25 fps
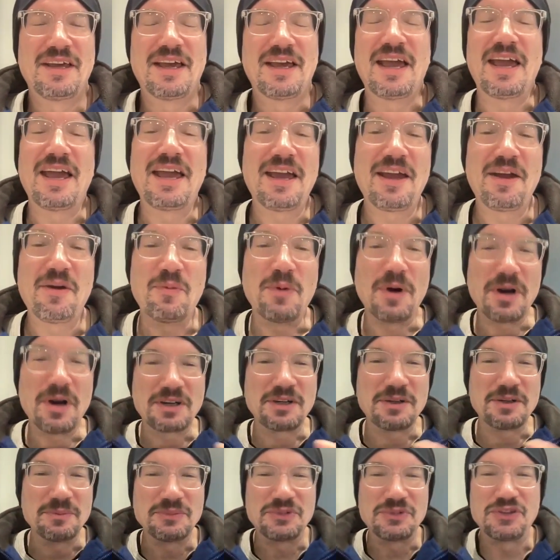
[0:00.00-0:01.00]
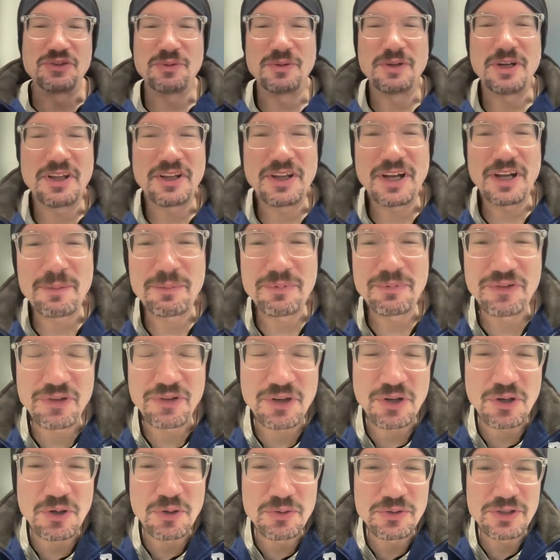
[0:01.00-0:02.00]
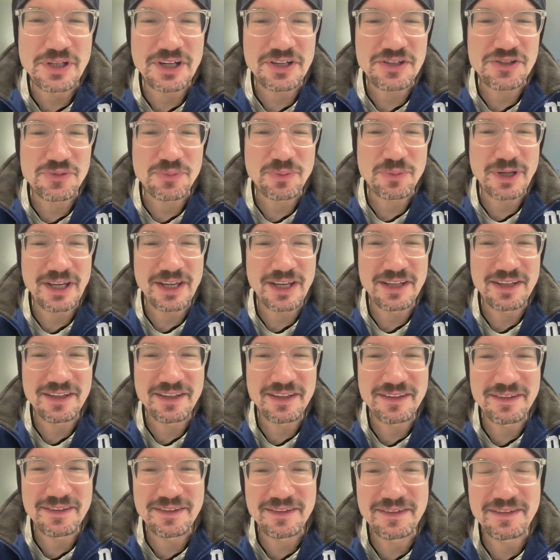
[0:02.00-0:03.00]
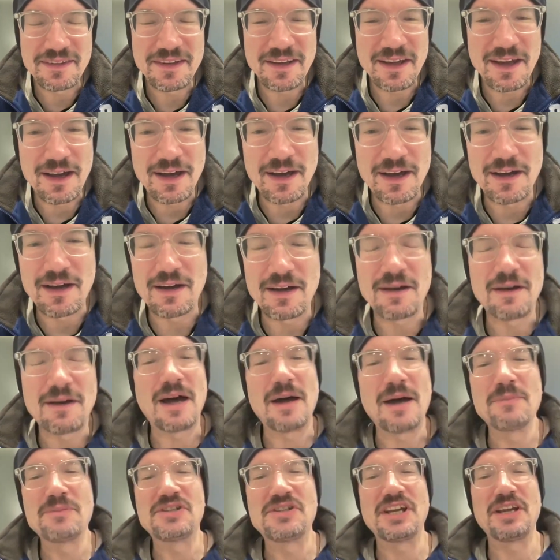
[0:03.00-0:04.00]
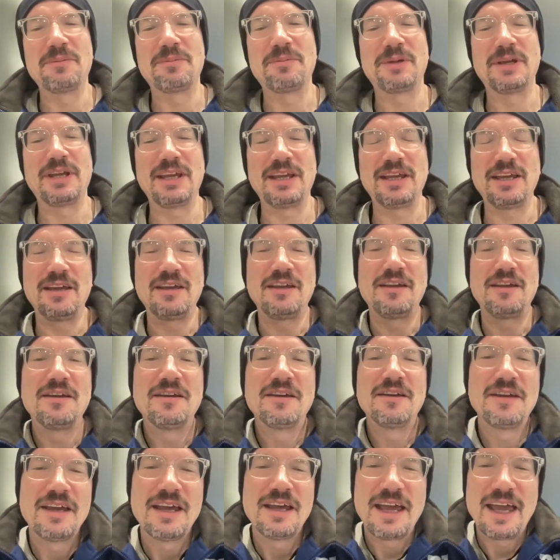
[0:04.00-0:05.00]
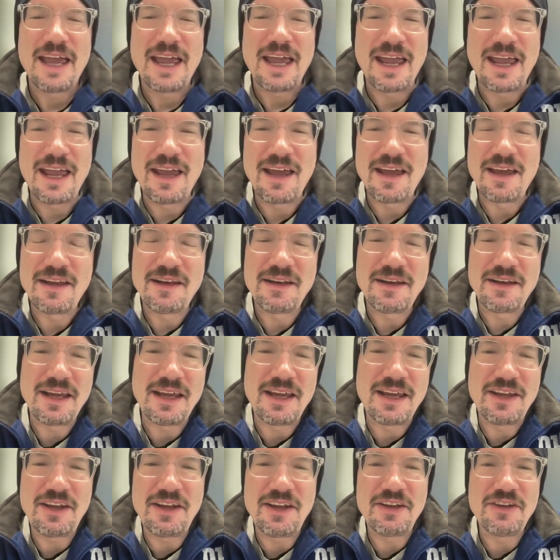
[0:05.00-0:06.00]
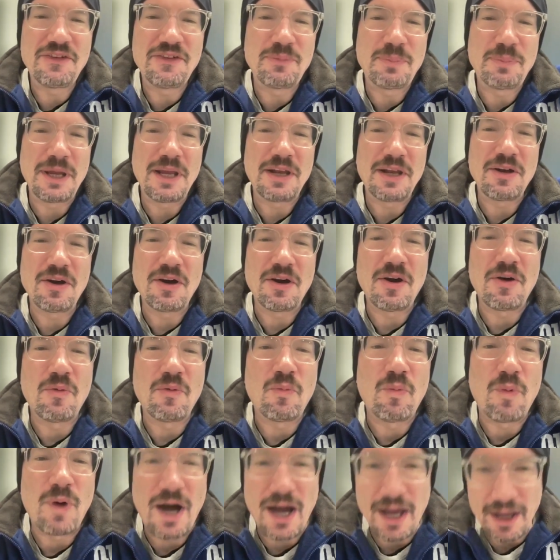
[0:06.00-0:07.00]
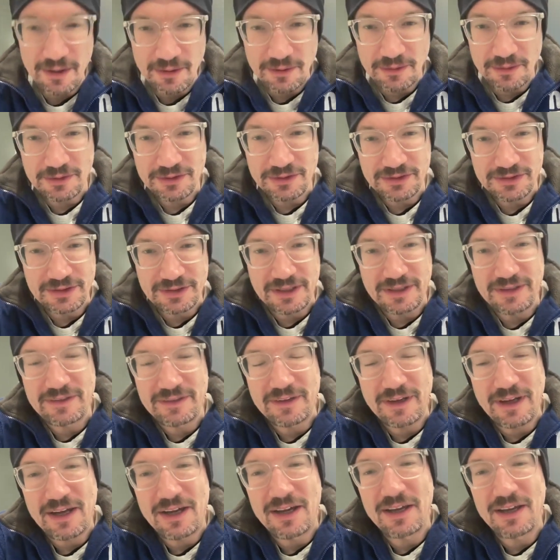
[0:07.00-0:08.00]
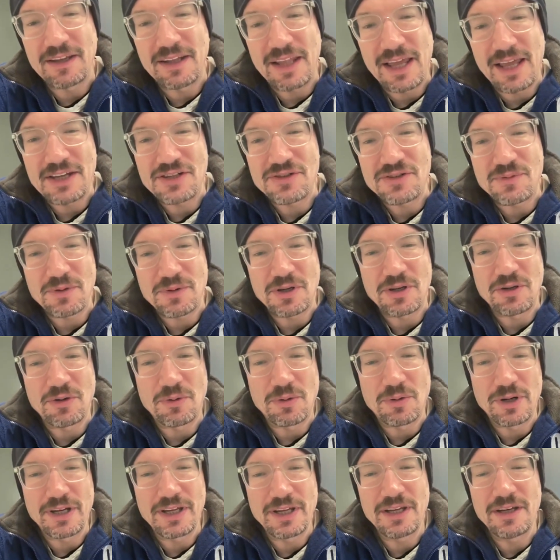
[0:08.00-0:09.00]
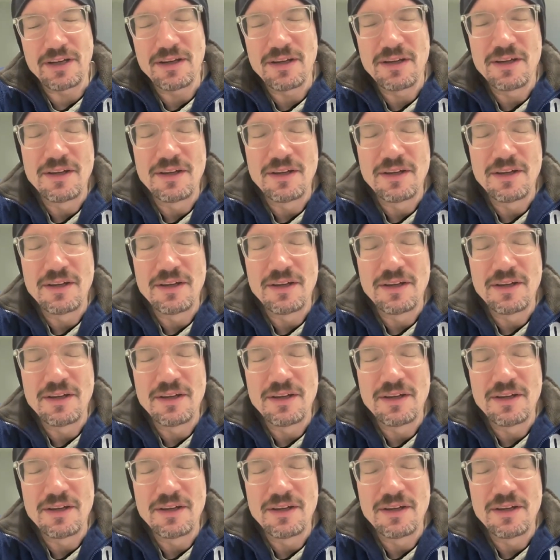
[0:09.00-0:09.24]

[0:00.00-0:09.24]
Hey, welcome to another episode of Who Dares Wins. I'm JP, and it has been a while since I last recorded.